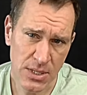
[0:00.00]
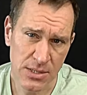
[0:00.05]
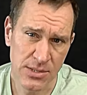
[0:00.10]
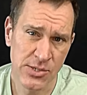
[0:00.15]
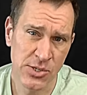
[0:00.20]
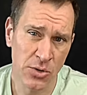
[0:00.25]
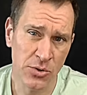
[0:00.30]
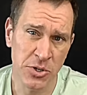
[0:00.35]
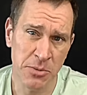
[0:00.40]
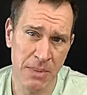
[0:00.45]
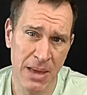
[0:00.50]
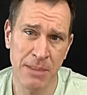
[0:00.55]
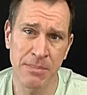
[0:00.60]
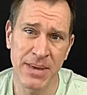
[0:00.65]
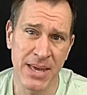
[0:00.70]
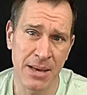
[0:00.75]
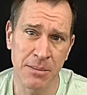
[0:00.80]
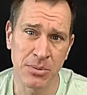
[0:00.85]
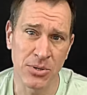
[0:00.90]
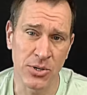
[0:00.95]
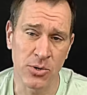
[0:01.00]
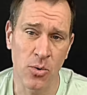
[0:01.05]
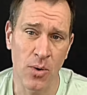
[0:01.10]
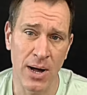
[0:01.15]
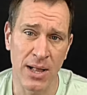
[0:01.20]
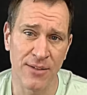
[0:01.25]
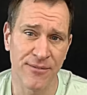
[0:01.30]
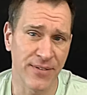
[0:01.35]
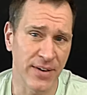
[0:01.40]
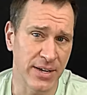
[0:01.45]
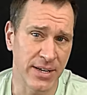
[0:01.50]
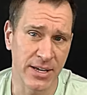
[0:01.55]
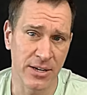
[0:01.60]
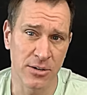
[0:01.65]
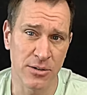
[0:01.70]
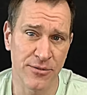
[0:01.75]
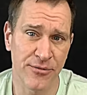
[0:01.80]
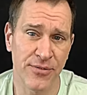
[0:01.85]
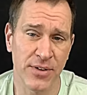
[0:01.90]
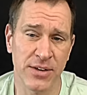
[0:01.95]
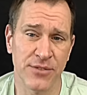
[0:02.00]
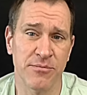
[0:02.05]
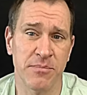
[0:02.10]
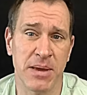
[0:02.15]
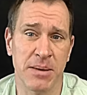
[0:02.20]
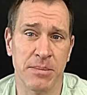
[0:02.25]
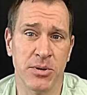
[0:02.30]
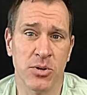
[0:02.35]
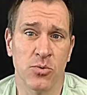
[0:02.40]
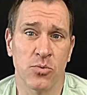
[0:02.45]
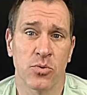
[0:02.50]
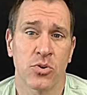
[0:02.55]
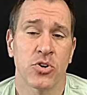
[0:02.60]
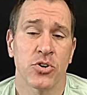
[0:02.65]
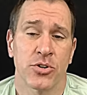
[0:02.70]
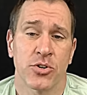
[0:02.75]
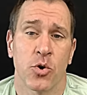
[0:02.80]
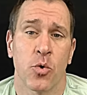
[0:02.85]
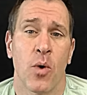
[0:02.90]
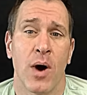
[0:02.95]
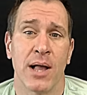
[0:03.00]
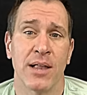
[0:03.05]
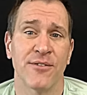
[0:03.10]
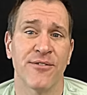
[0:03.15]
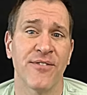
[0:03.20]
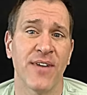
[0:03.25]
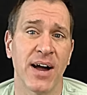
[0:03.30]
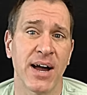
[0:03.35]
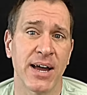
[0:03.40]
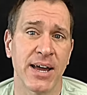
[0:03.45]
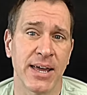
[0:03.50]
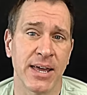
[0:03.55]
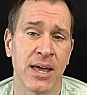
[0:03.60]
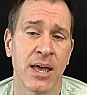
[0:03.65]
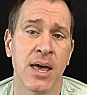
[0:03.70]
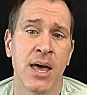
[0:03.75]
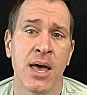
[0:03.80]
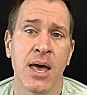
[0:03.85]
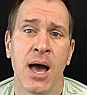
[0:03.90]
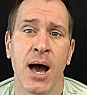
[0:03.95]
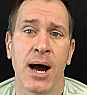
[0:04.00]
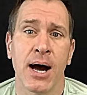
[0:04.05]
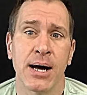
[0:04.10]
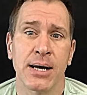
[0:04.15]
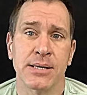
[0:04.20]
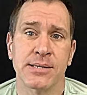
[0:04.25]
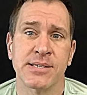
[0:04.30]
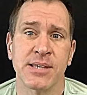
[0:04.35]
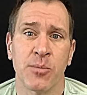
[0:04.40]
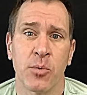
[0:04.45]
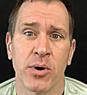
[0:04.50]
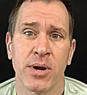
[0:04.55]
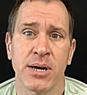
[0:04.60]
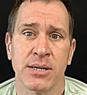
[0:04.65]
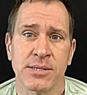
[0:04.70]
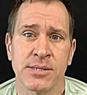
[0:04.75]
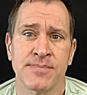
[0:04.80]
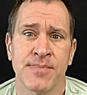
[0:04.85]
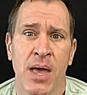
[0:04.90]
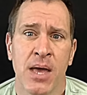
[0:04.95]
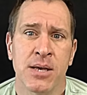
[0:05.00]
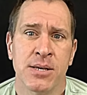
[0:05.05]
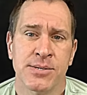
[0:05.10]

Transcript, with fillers: So you may be able to qualify here if, if maybe you couldn't qualify uh, somewhere else.